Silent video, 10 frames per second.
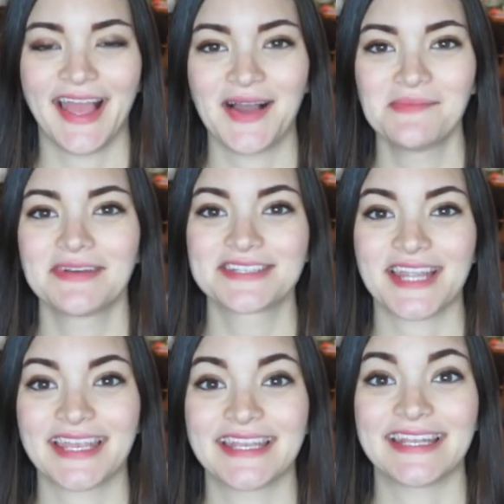how much
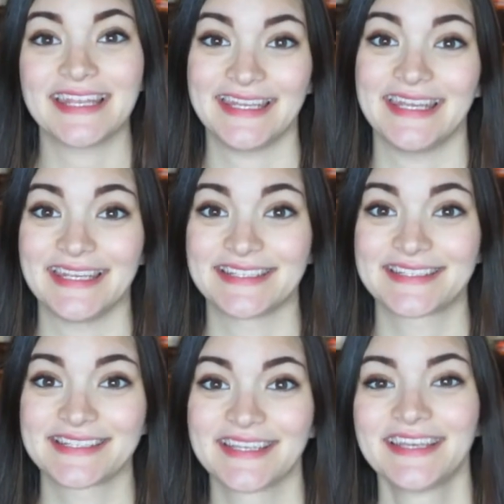I can
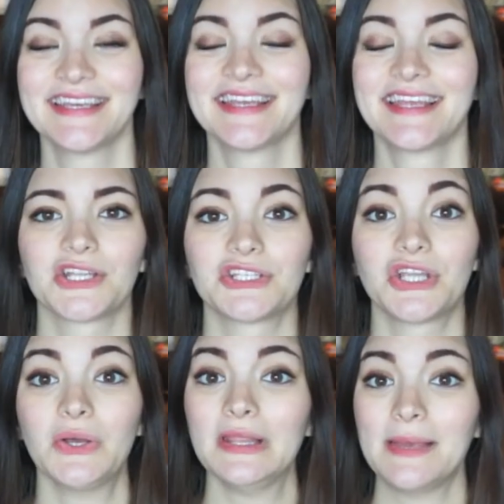eat.
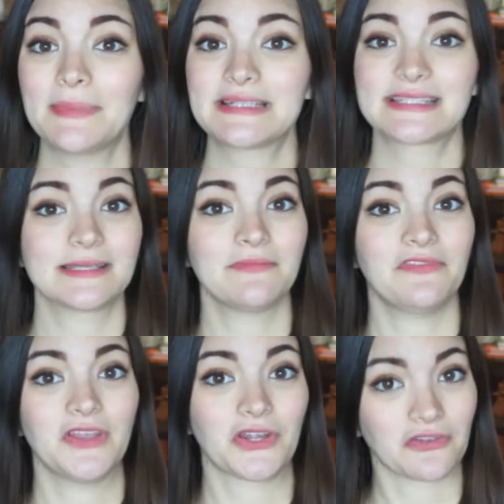Don't let my slim
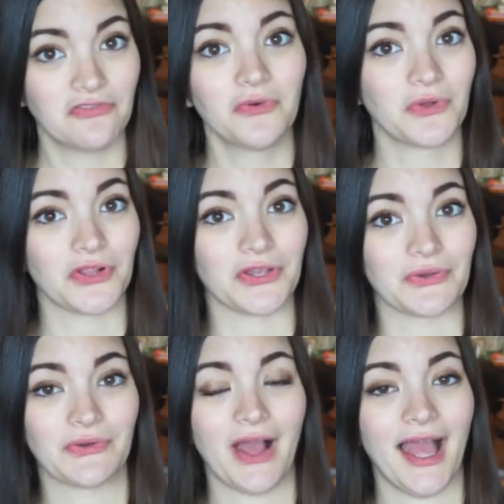figure fool
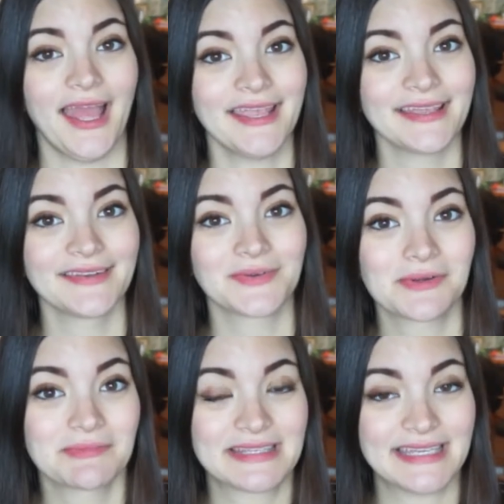you. I can
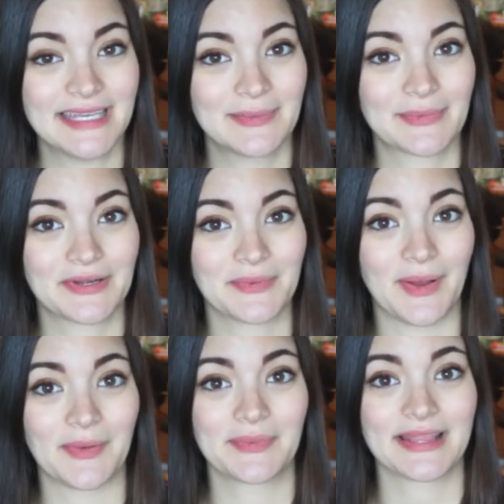normally eat pretty
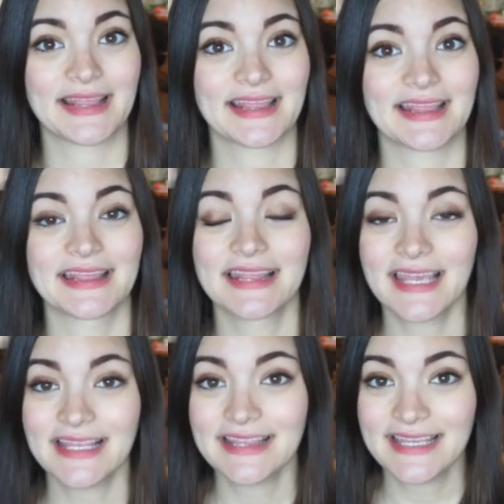well, but
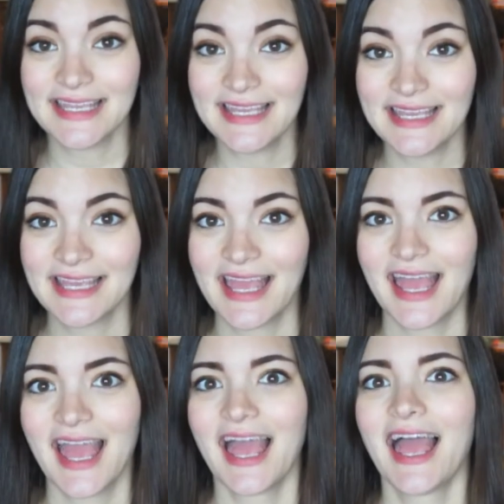lately
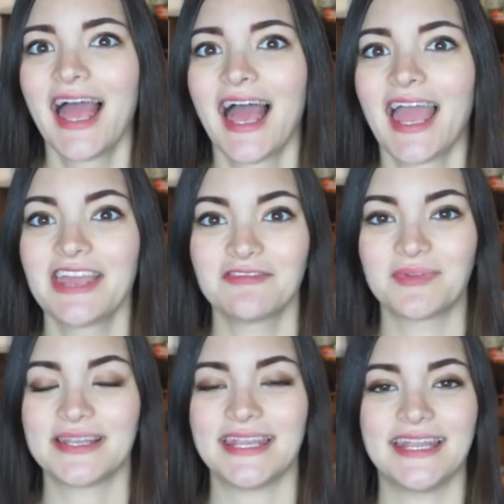I've
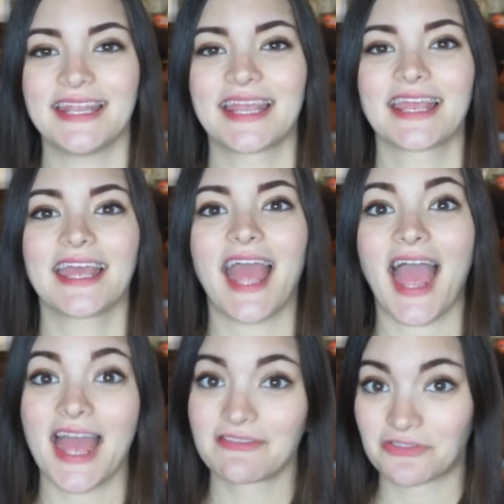been eating
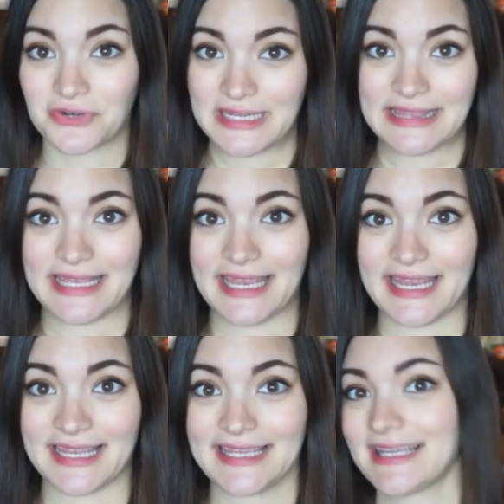
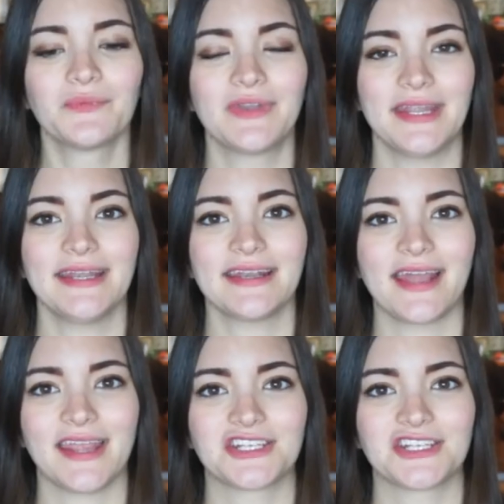everything. Nate and I